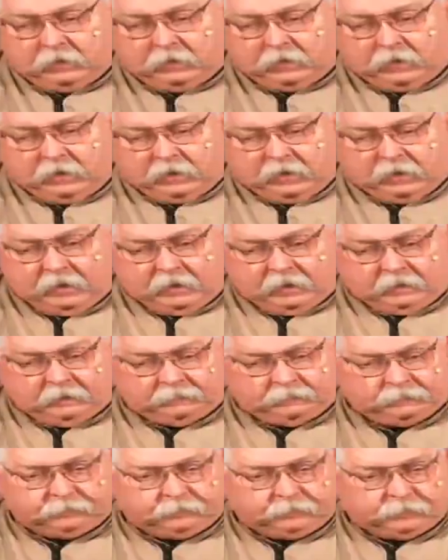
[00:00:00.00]

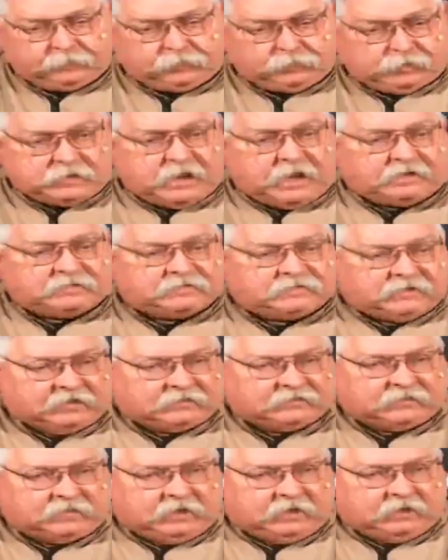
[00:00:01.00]

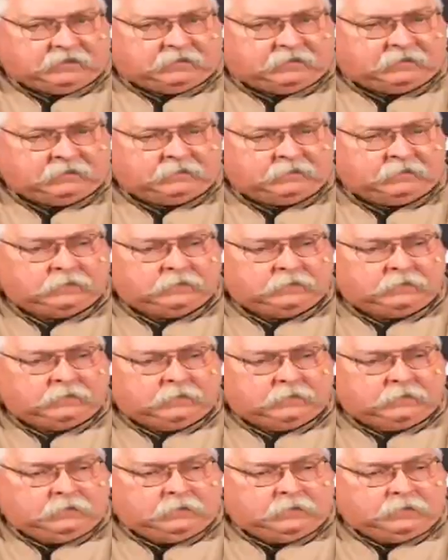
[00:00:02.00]
3/8/16
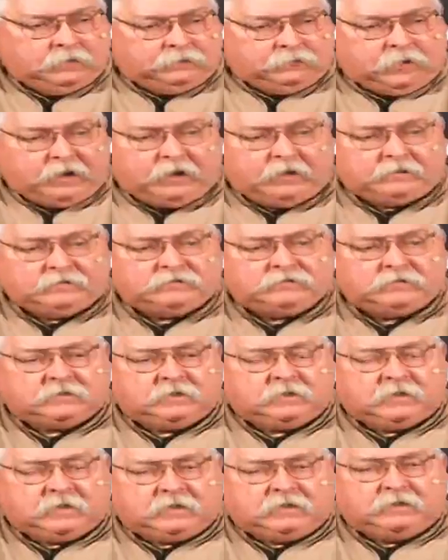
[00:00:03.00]
threads
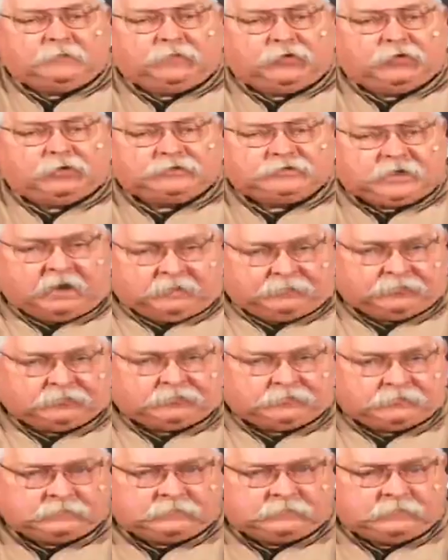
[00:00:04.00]
in the Morris
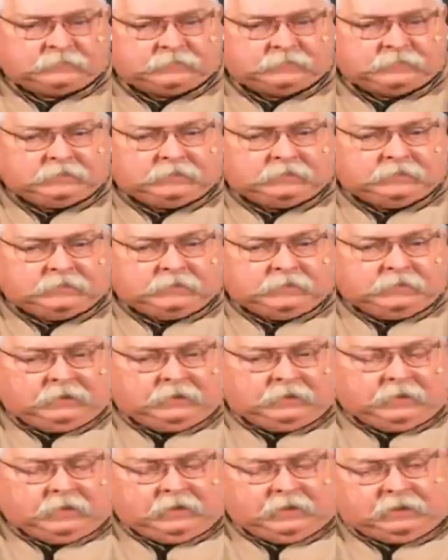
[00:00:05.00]
tapers.
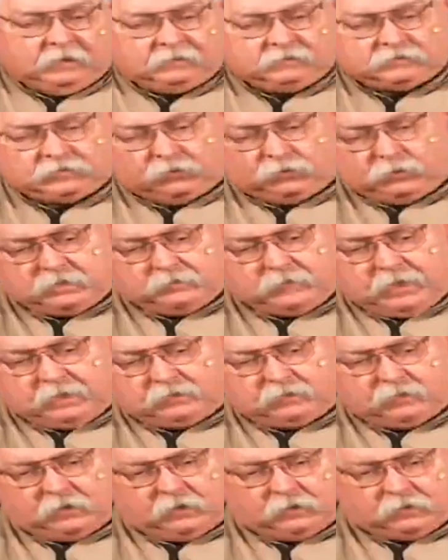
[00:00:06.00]
And so we
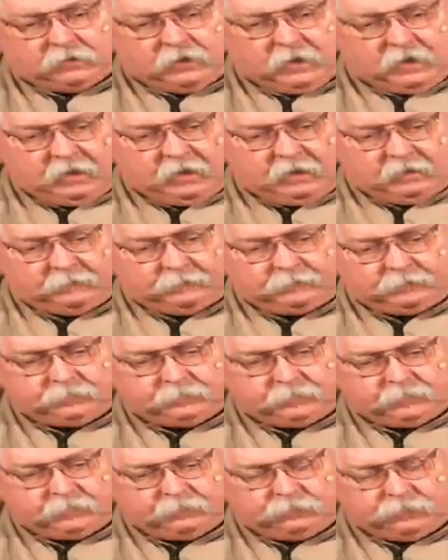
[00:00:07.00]
make
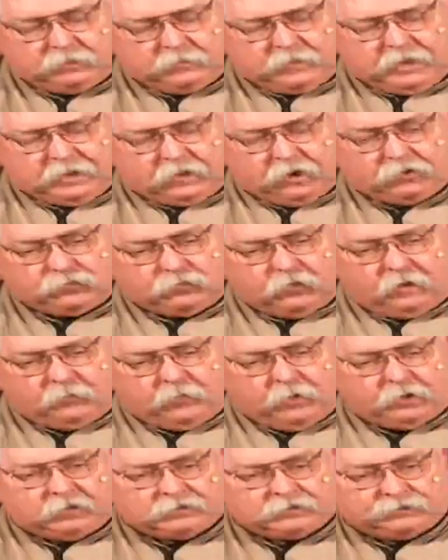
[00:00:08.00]
our
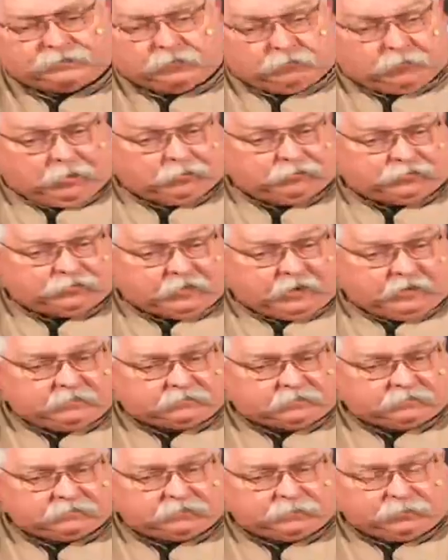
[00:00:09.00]
drawbars for both
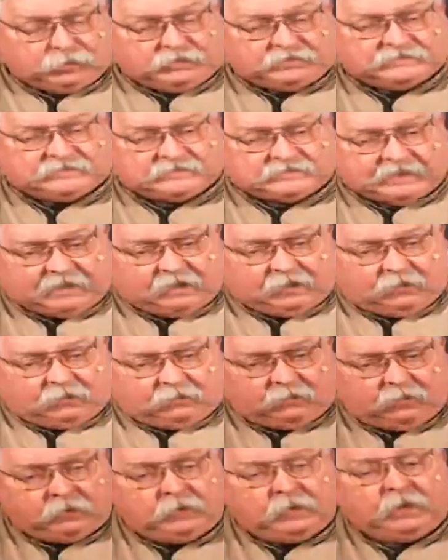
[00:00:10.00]
sizes. We
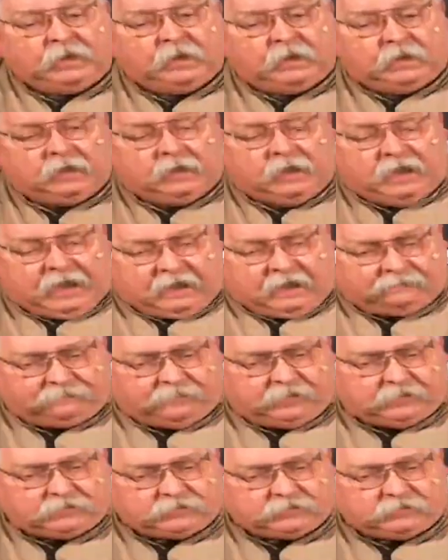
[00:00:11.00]
sell 1/2
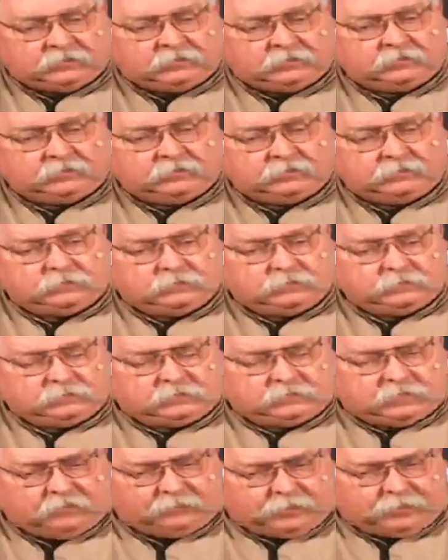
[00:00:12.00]
inch
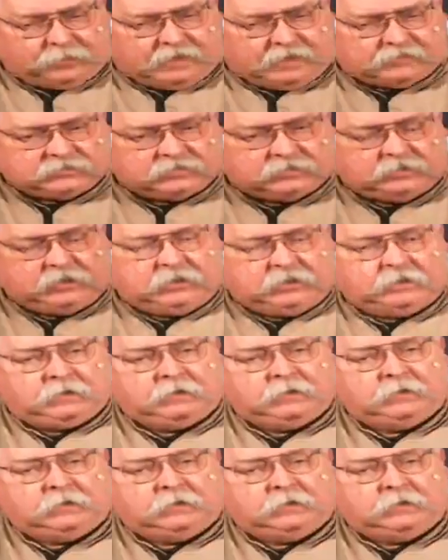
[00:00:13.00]
capacity